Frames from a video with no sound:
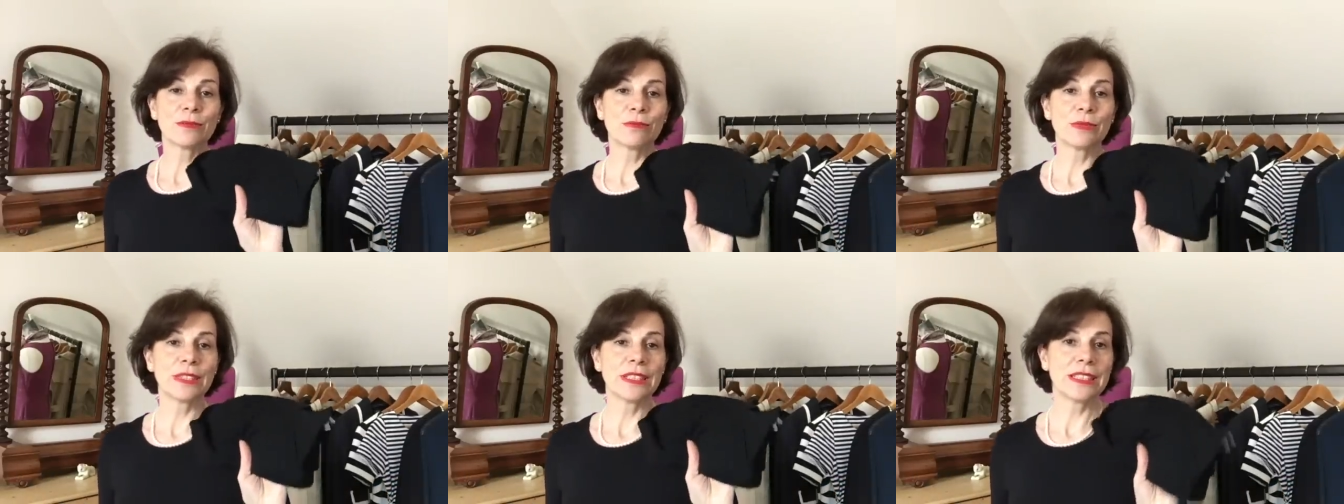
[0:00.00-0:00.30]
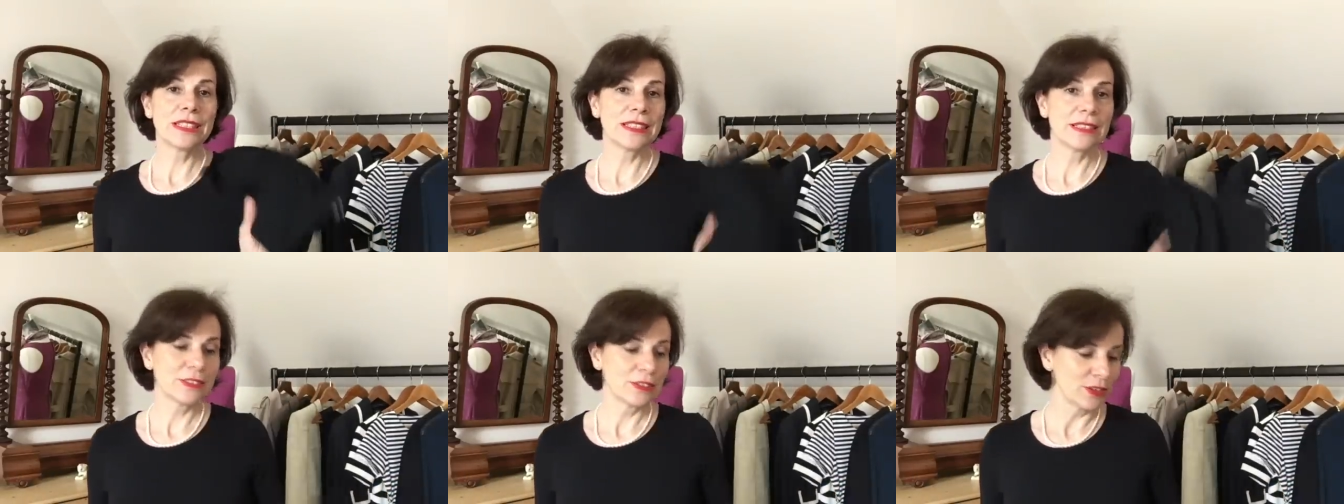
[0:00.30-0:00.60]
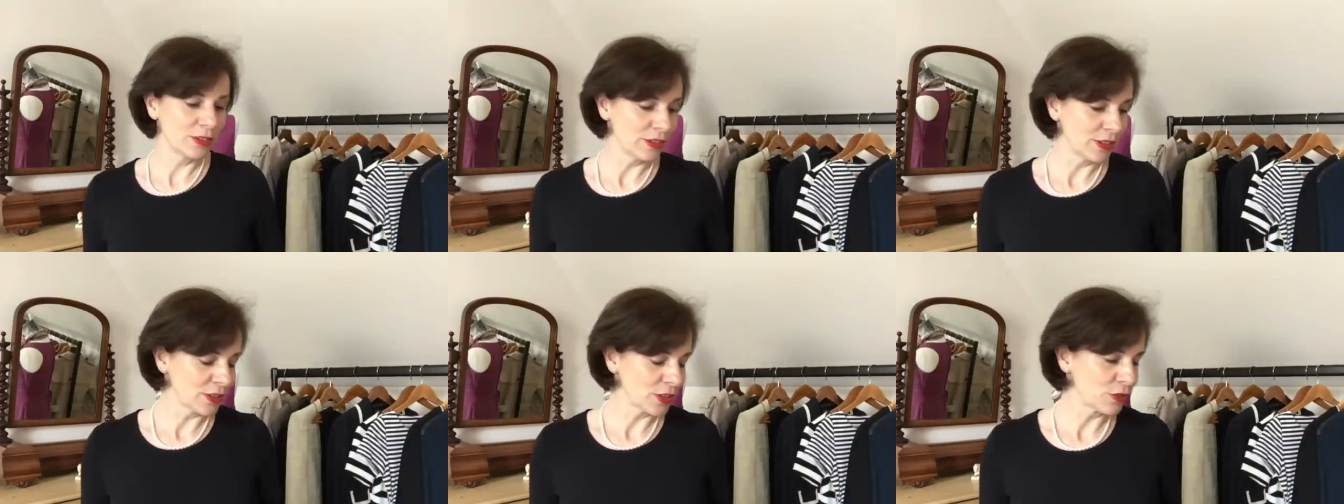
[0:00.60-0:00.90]
we
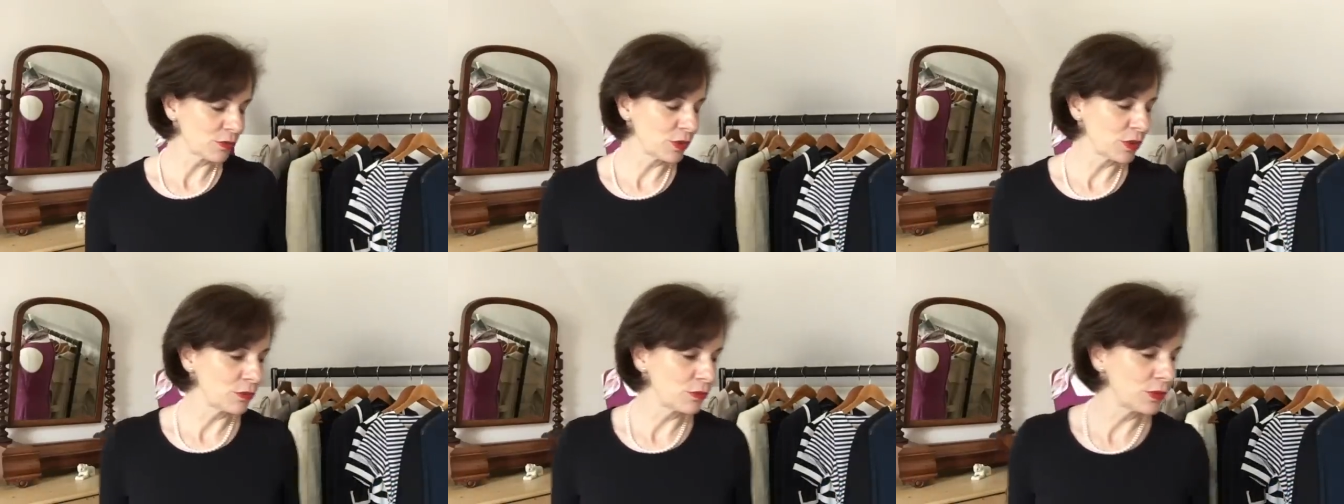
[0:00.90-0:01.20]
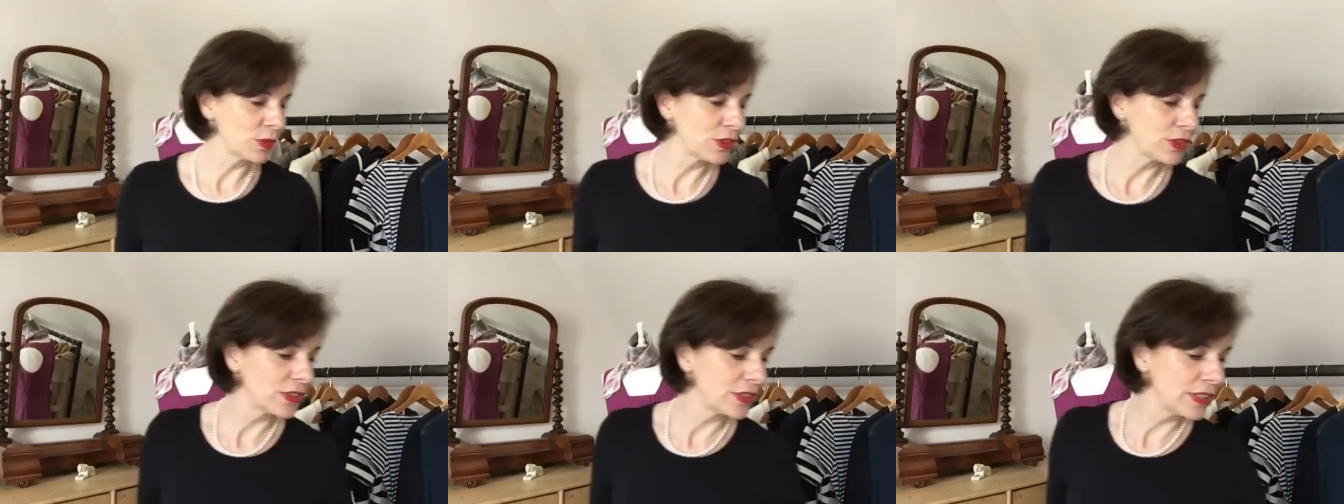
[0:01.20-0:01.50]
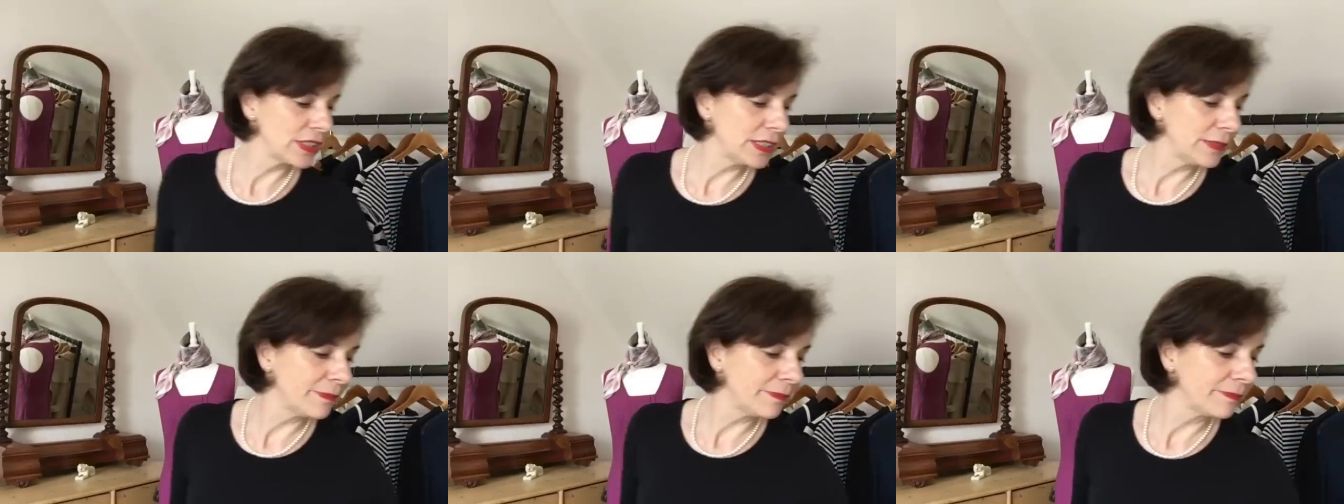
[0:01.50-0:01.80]
the last one was
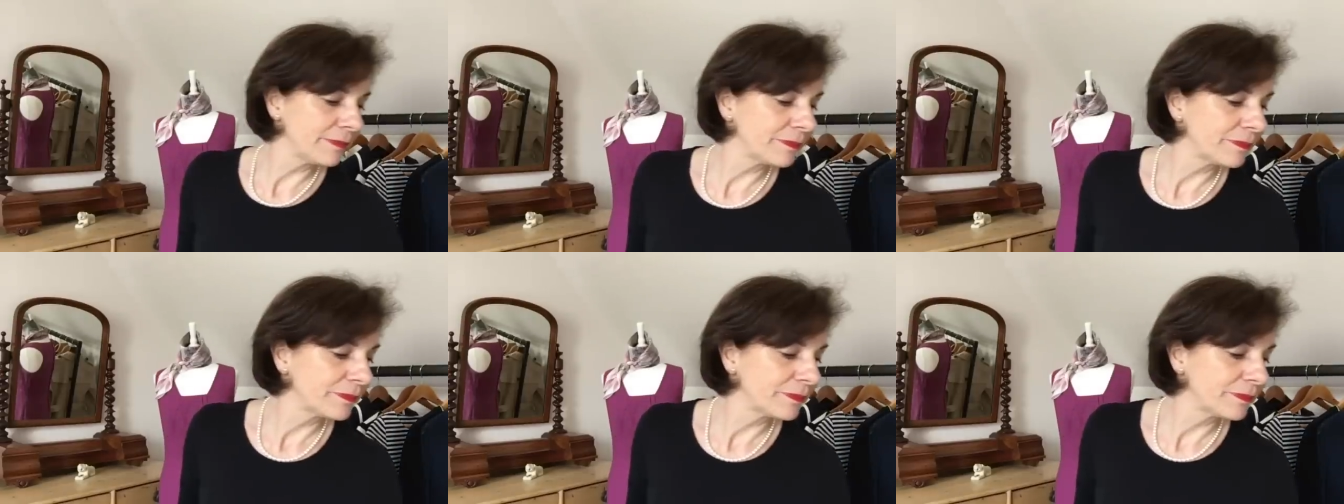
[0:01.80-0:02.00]
the